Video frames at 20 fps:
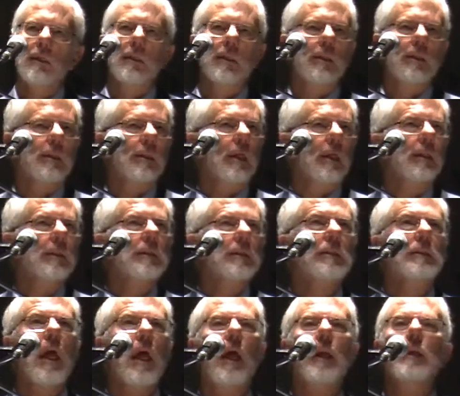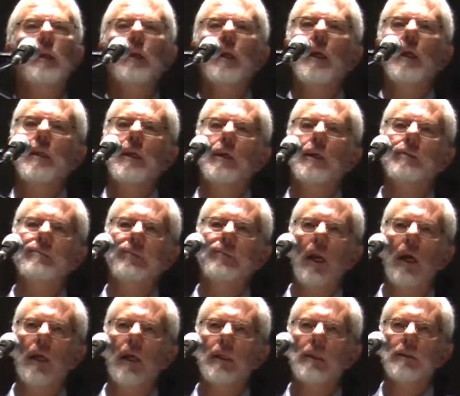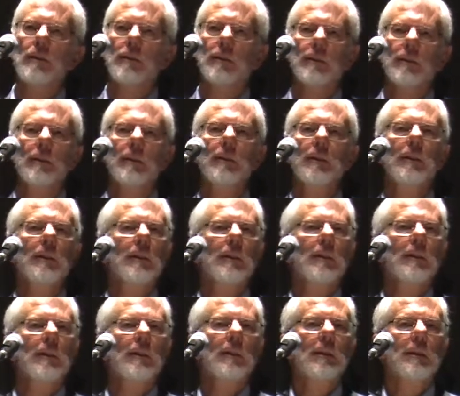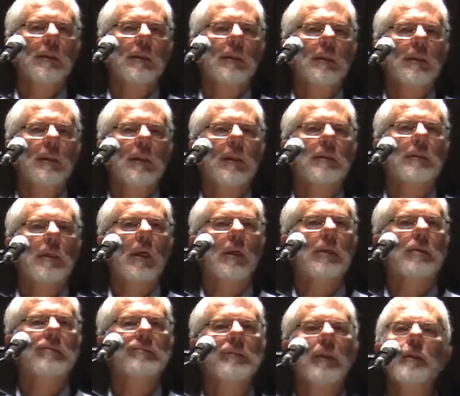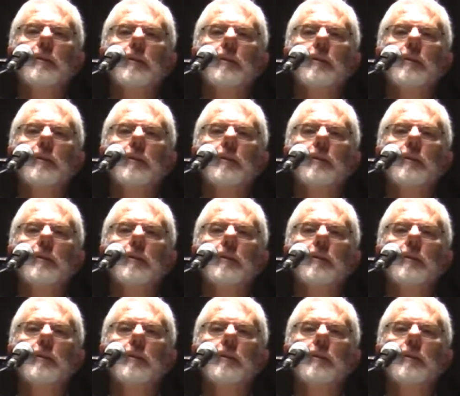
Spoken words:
You know, standing in this place, a testament